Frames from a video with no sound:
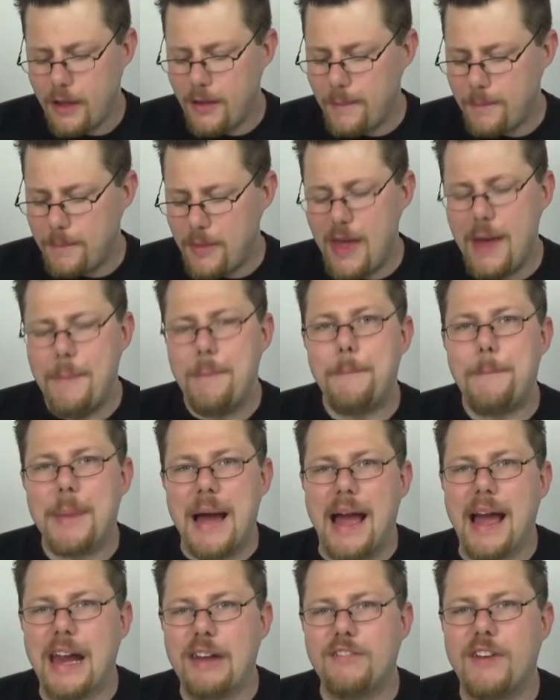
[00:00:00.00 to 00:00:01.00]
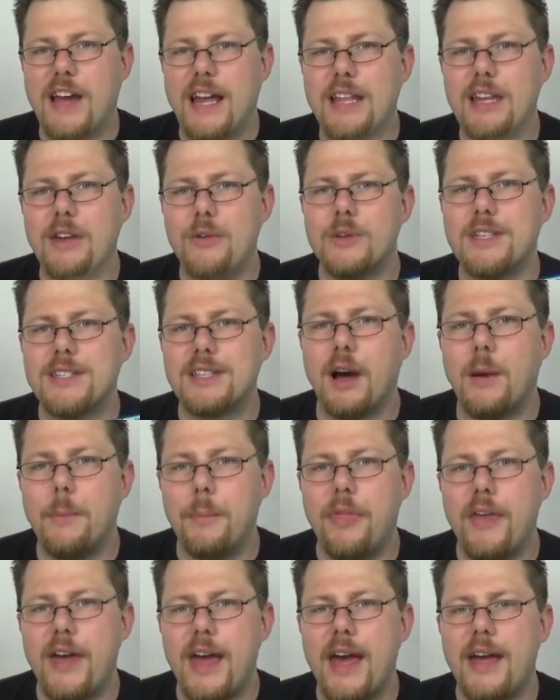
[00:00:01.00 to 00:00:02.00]
but their band value is up
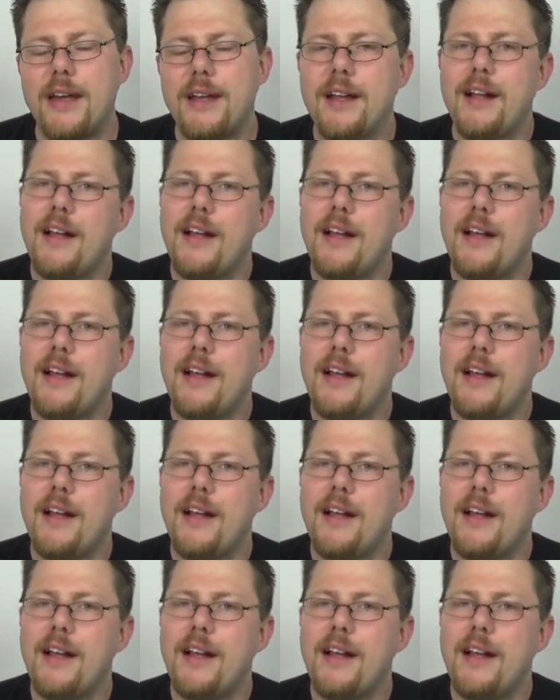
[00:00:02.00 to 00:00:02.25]
there